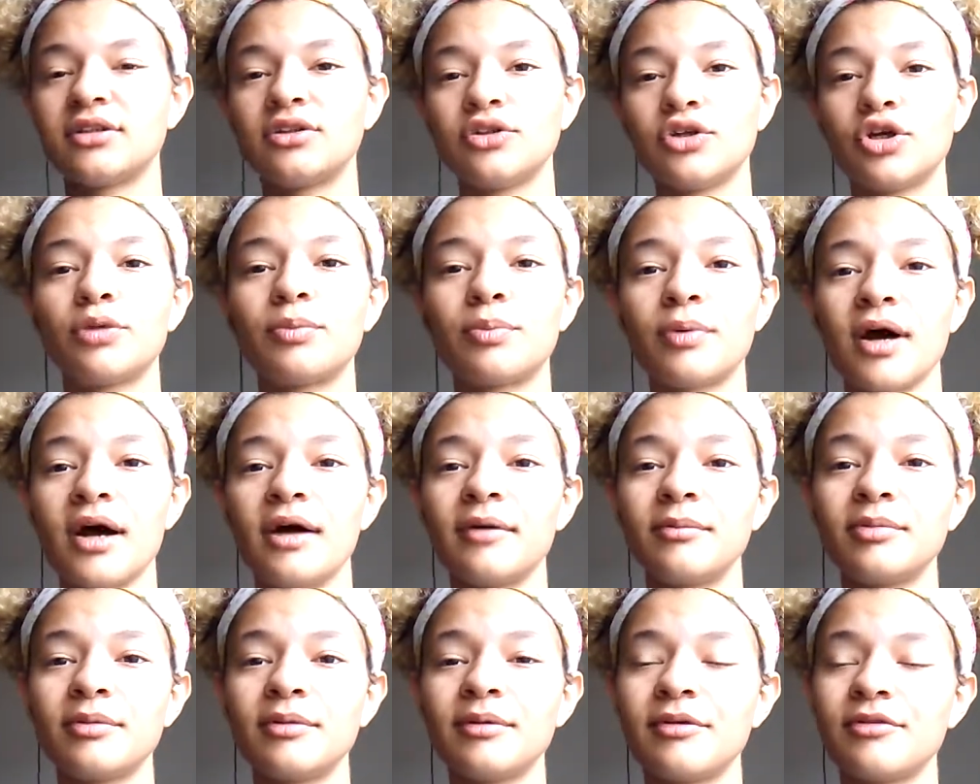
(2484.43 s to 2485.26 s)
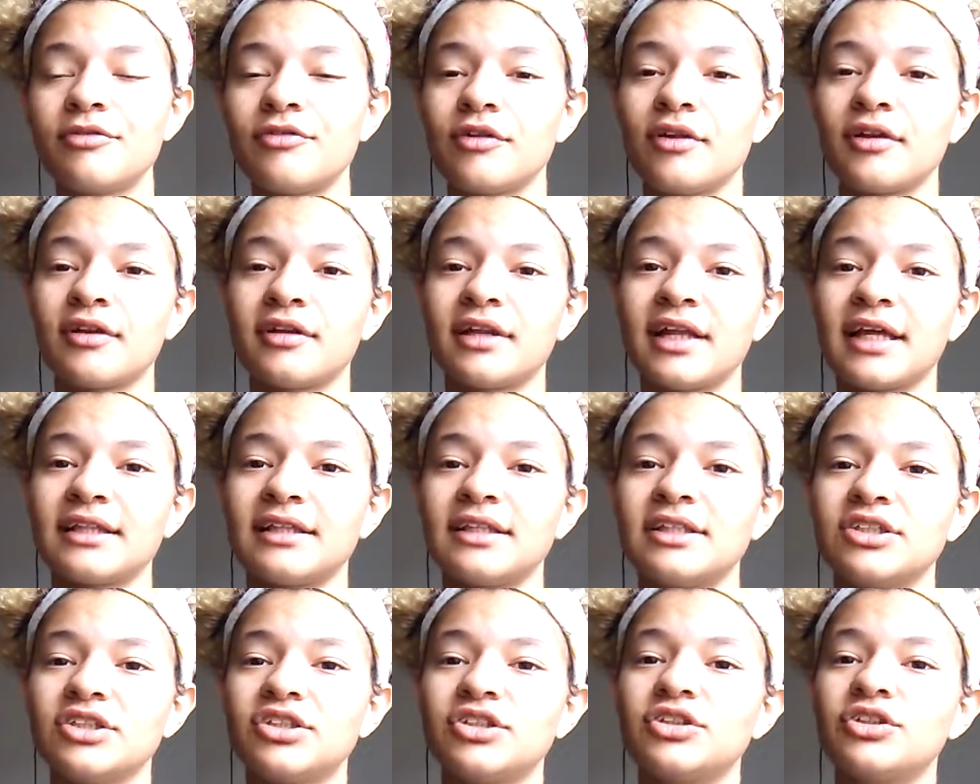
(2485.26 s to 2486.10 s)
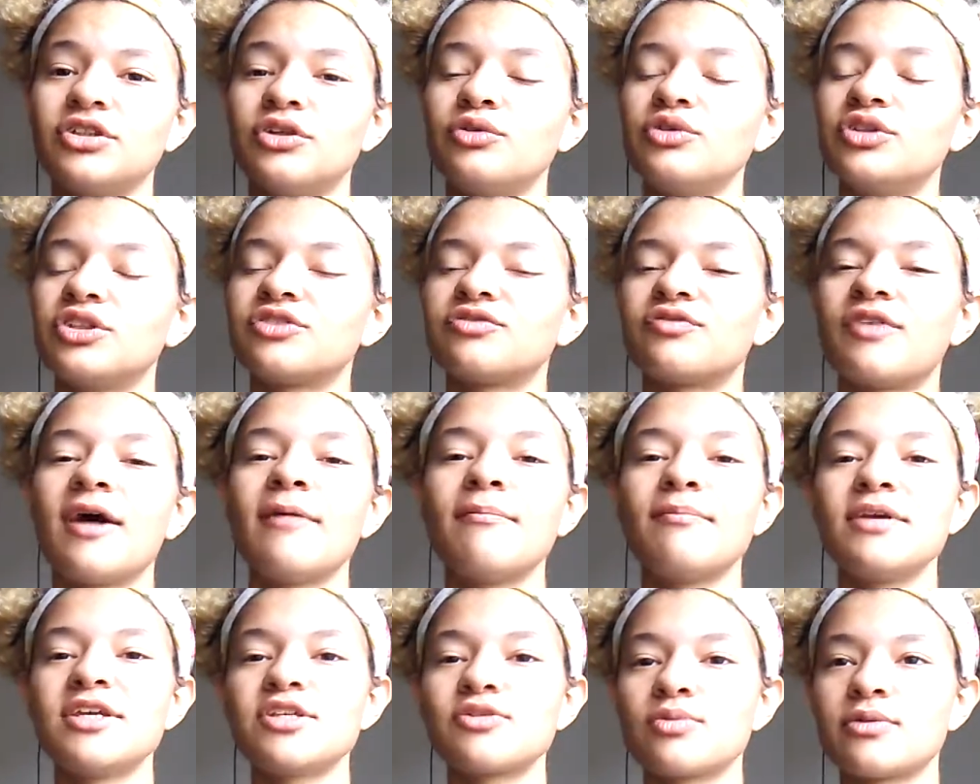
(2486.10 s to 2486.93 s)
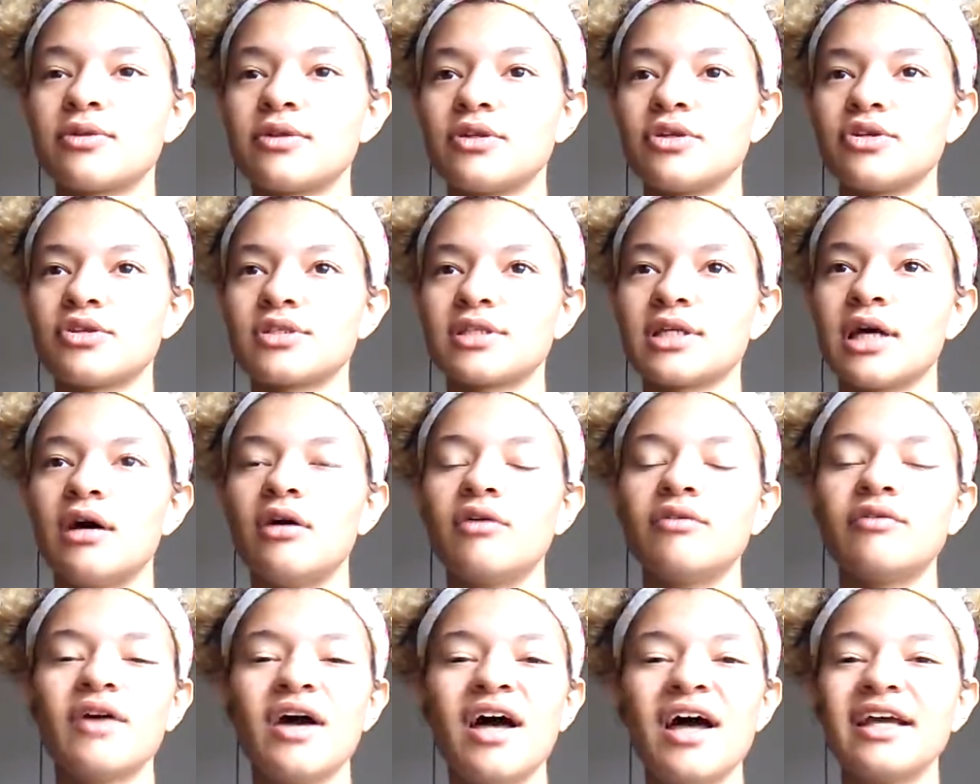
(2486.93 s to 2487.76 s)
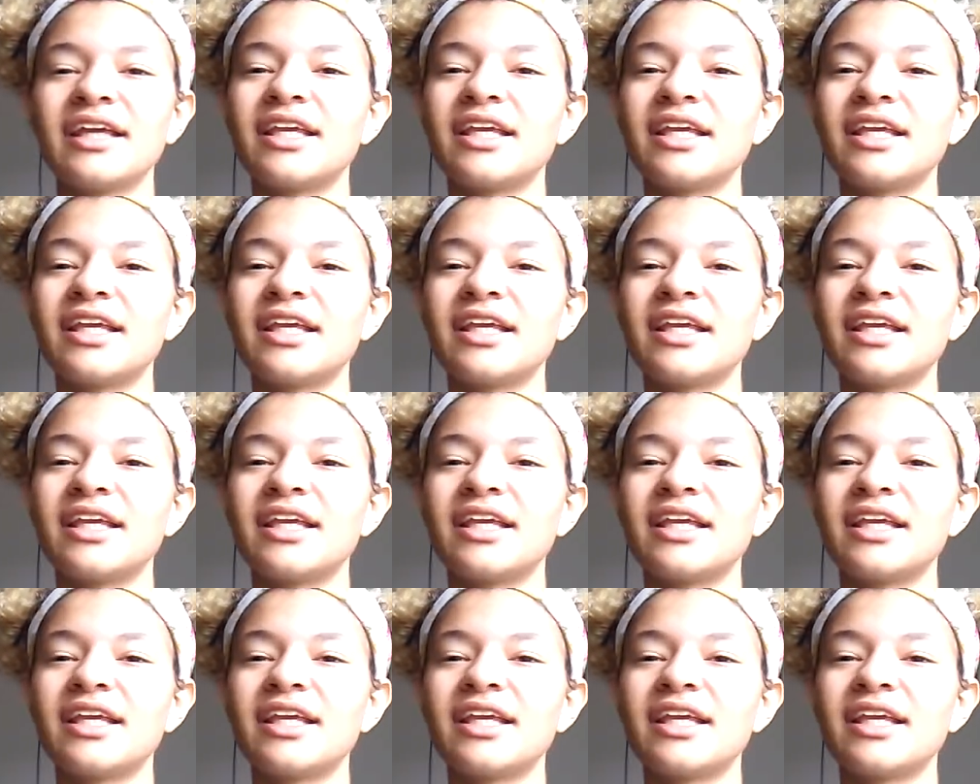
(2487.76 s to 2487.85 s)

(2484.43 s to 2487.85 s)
you're probably feeling like this too. Just find peace within yourself.